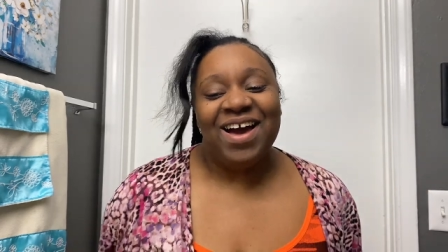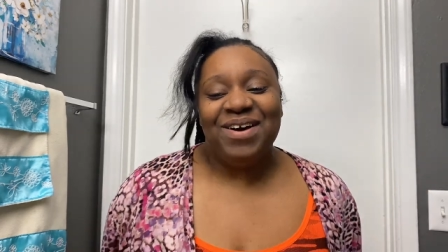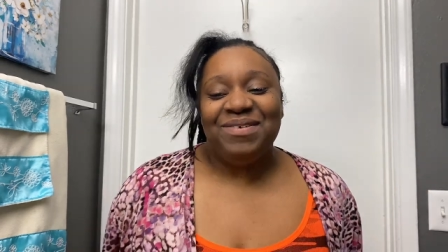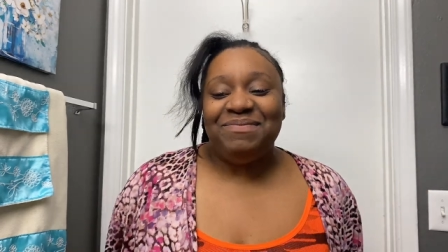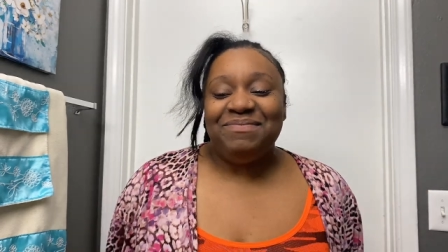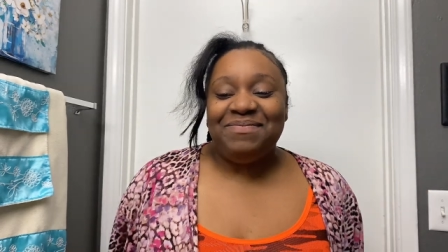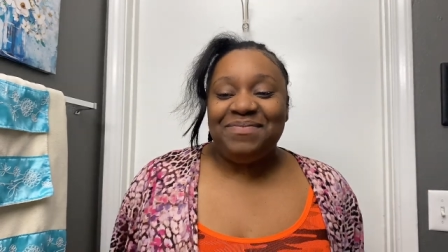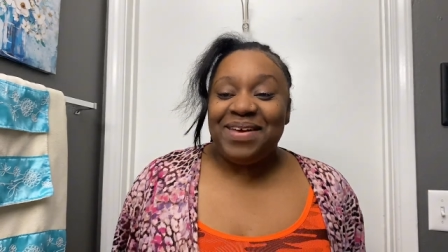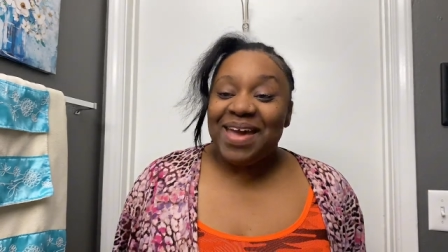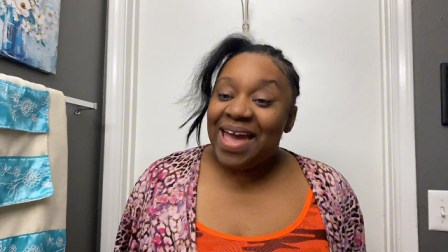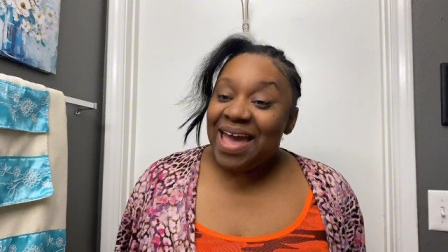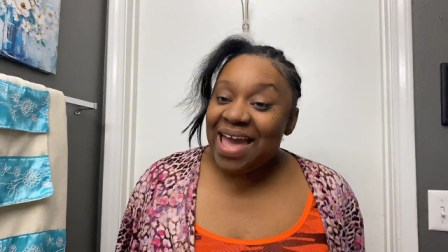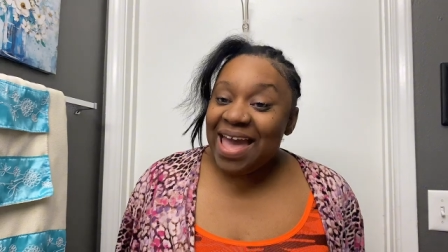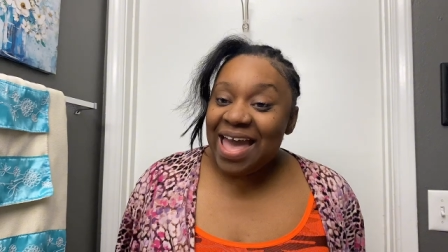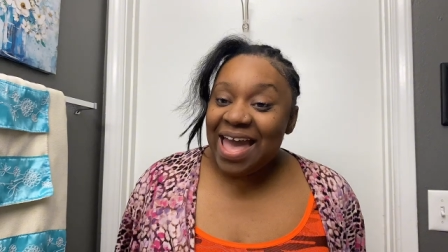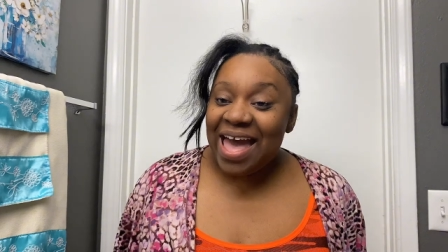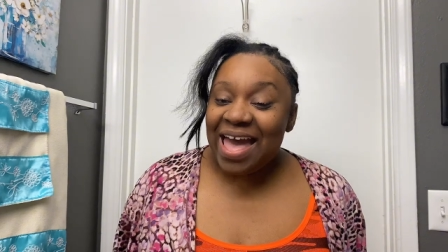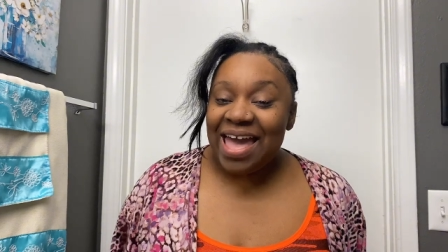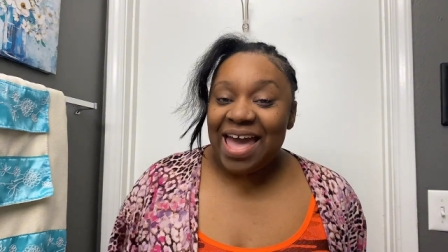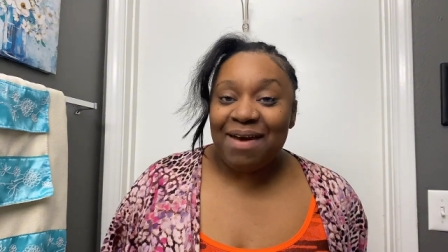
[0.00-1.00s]

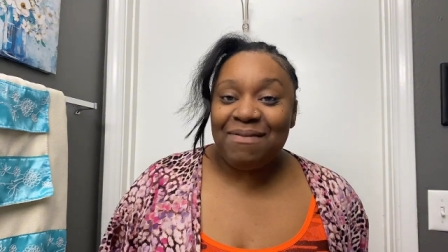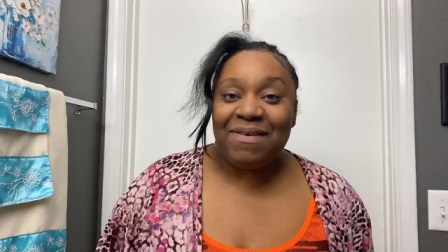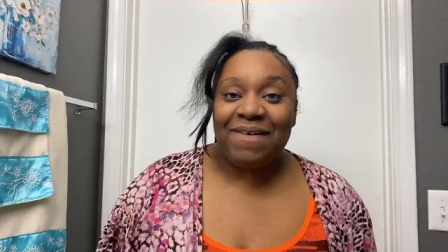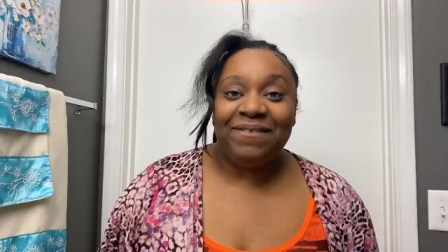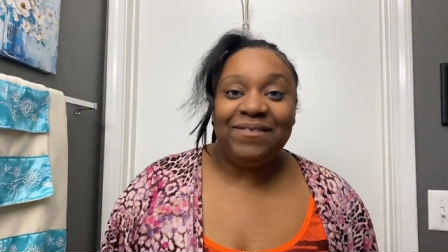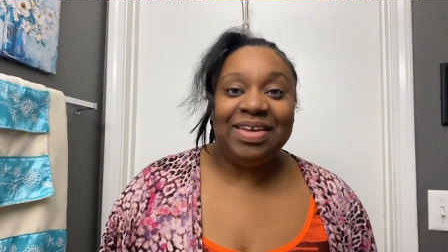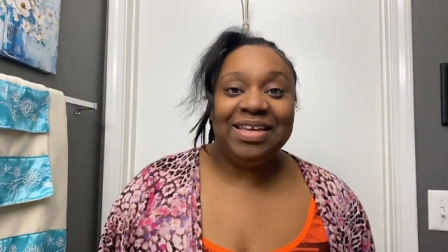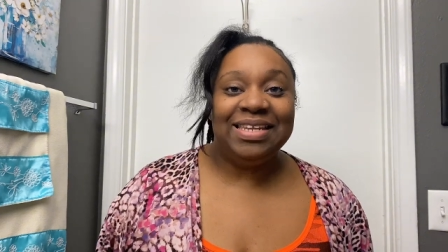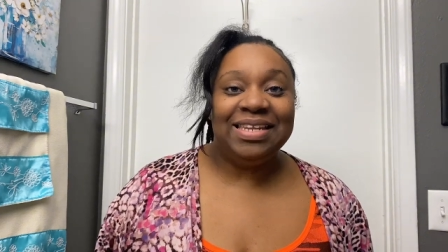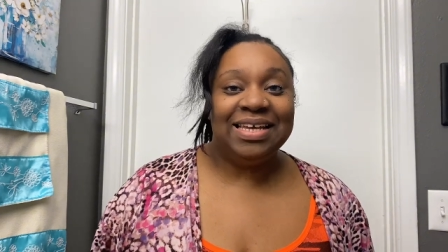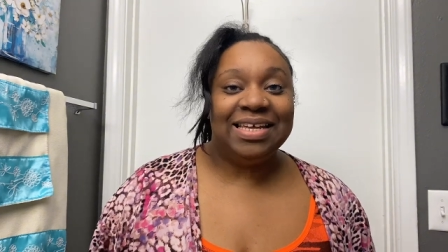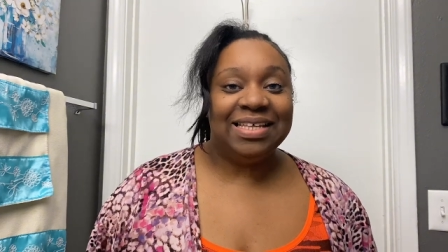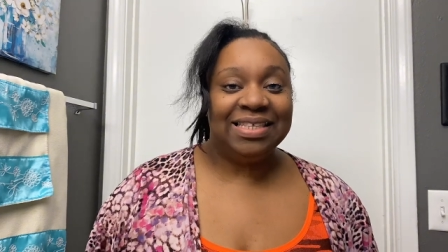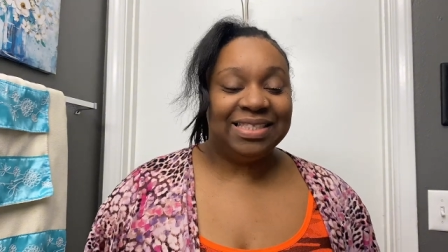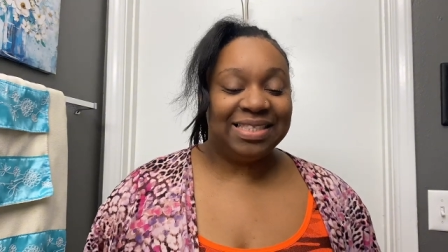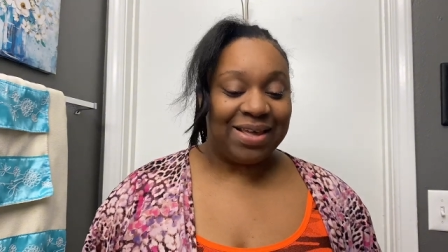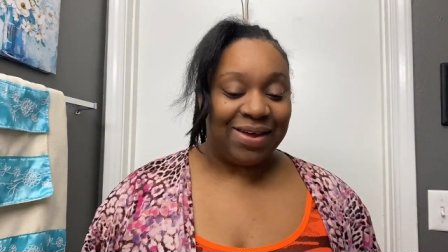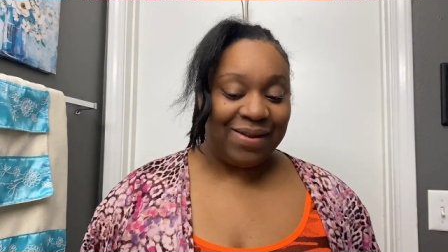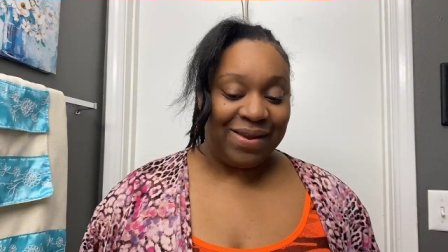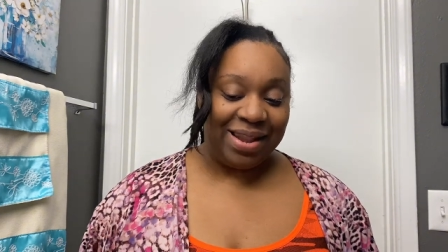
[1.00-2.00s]
Man, I have my feet done
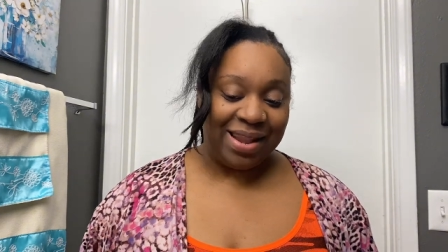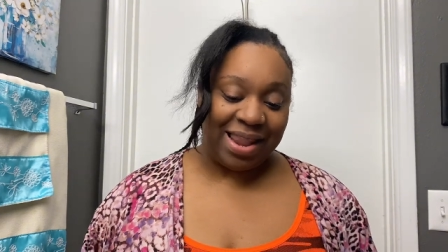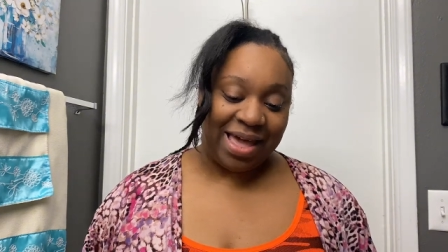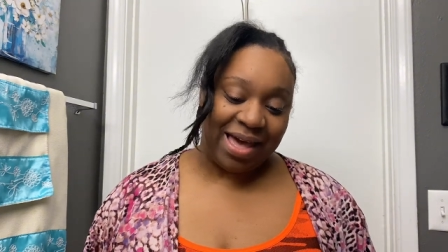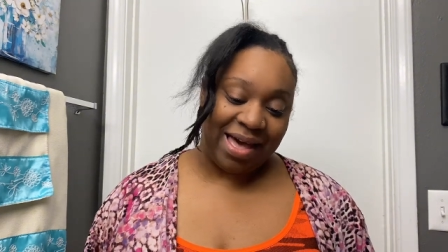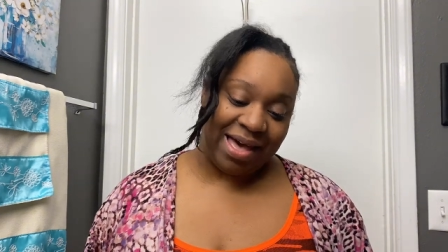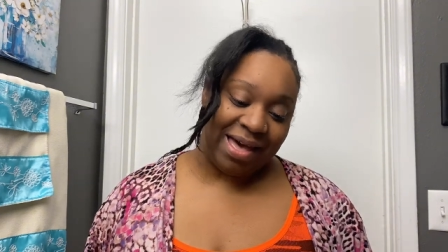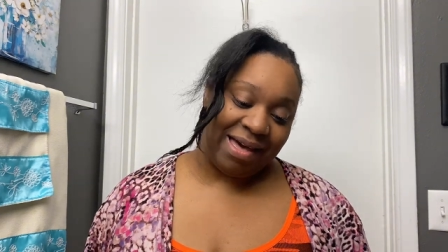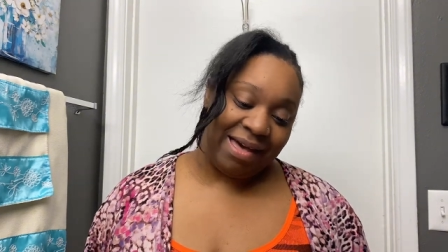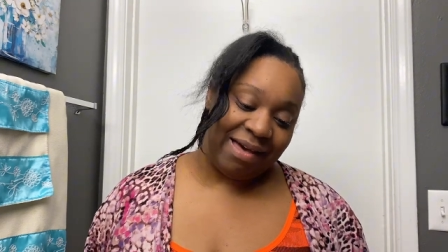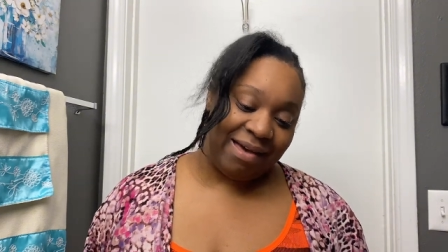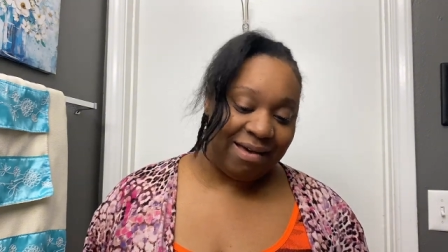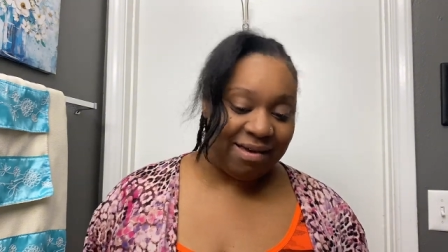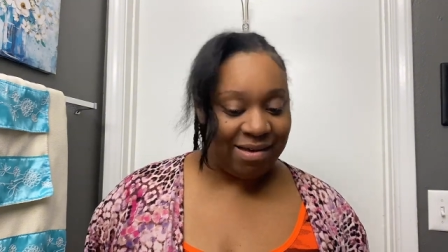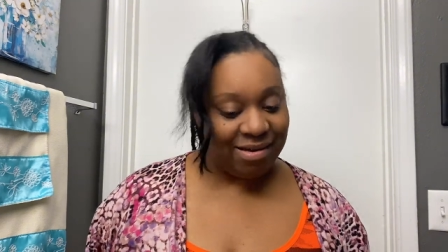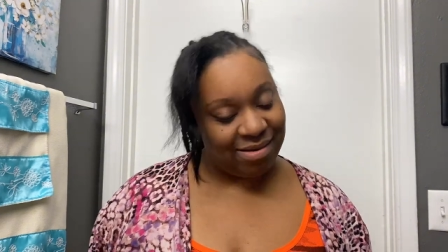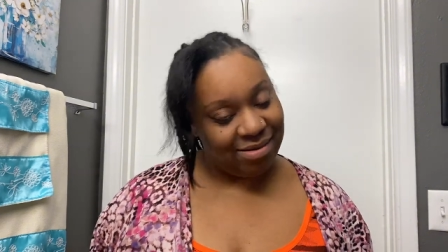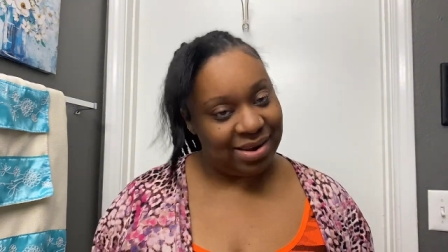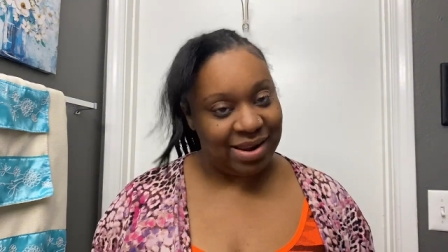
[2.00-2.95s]
so long.